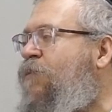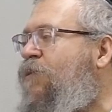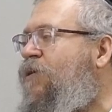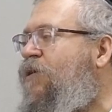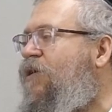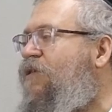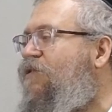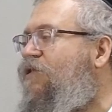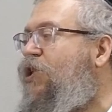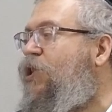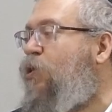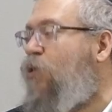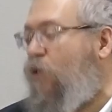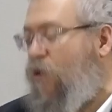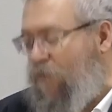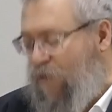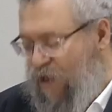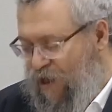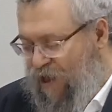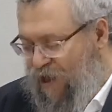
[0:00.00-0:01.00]
absolute
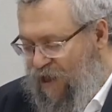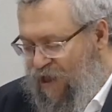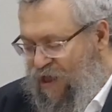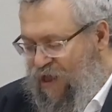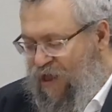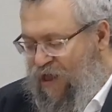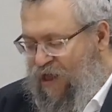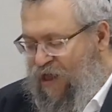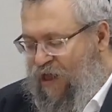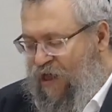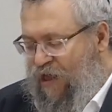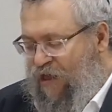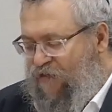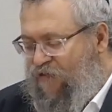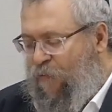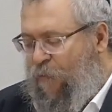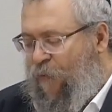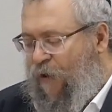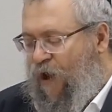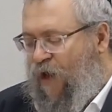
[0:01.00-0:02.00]
bitel.
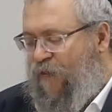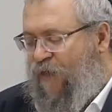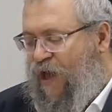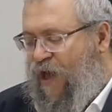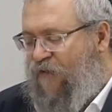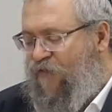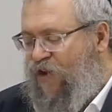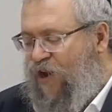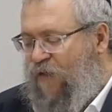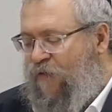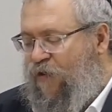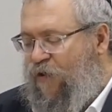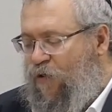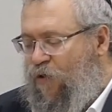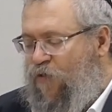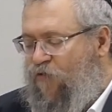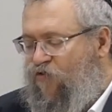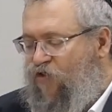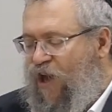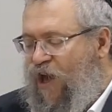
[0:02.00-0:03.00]
As it
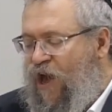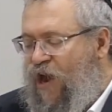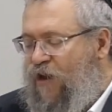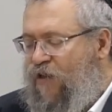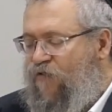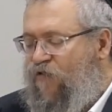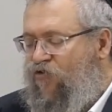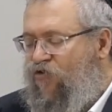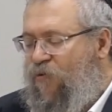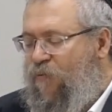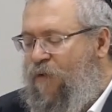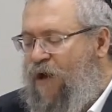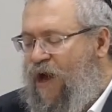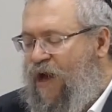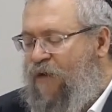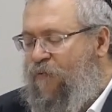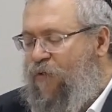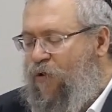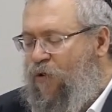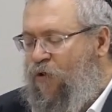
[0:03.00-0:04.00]
says about the
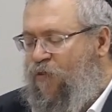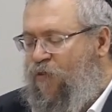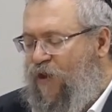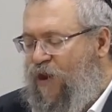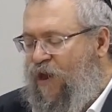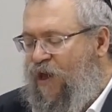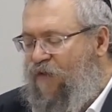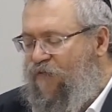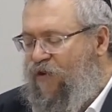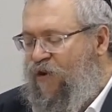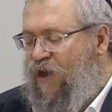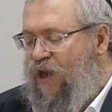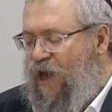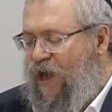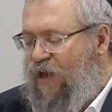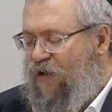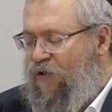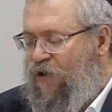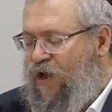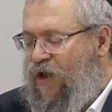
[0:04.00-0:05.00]
spheros of Atzilus.
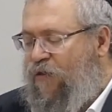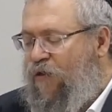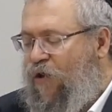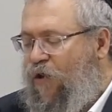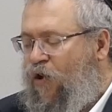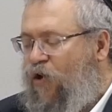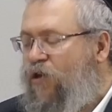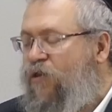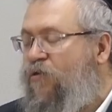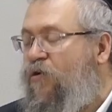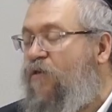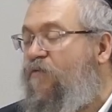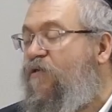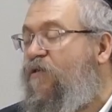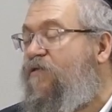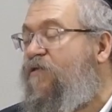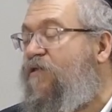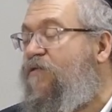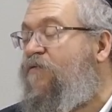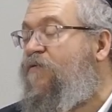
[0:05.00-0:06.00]
What does it say about the
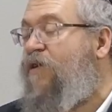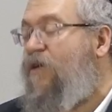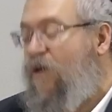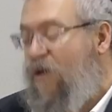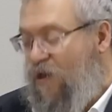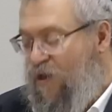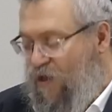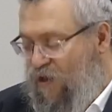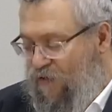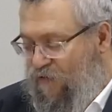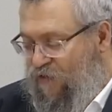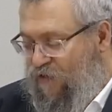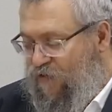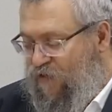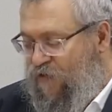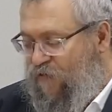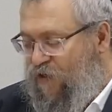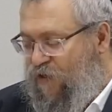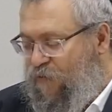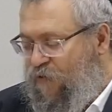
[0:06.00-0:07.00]
spheros, the attributes of
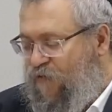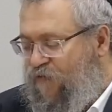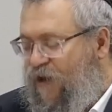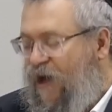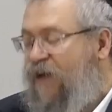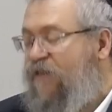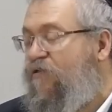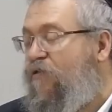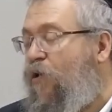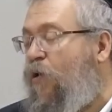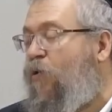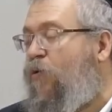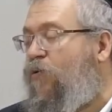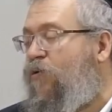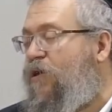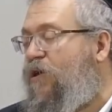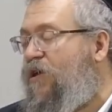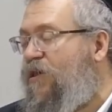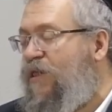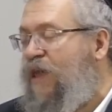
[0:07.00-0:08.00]
Atzilus?
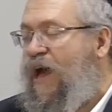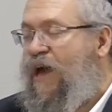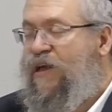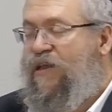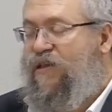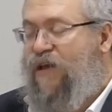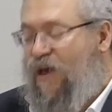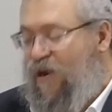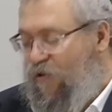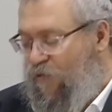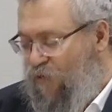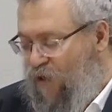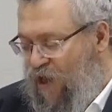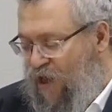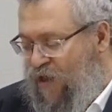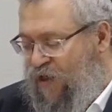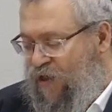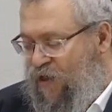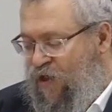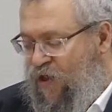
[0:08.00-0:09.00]
L'cha Hashem
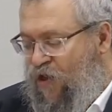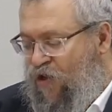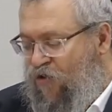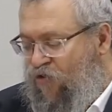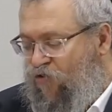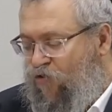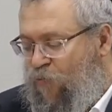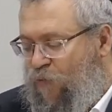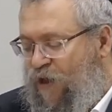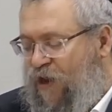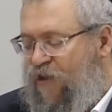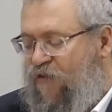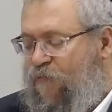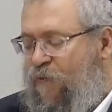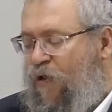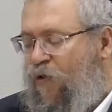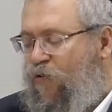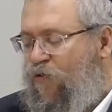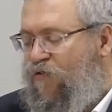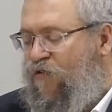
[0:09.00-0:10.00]
ha-gedula, to you grow out his
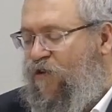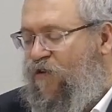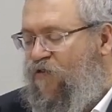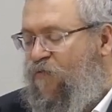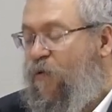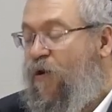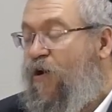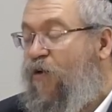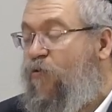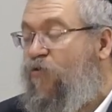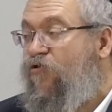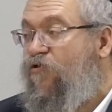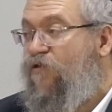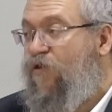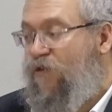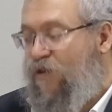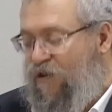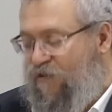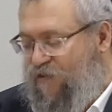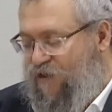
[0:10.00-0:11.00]
greatness, which means even
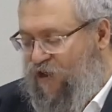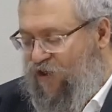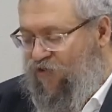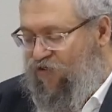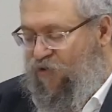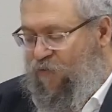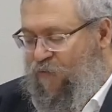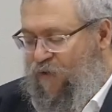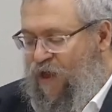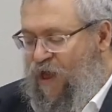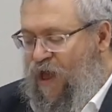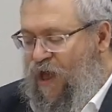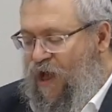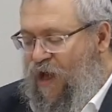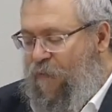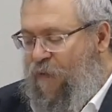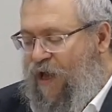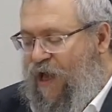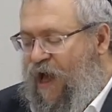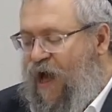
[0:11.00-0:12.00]
though there is,
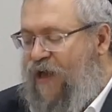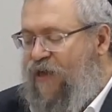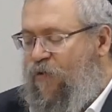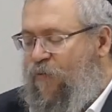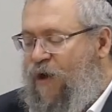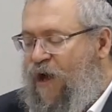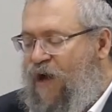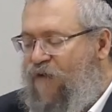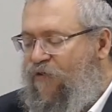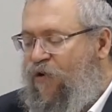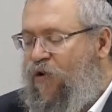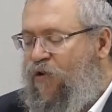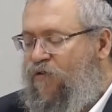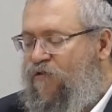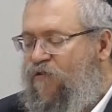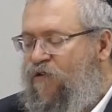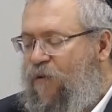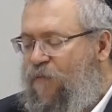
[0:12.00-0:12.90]
gedula represents chesed,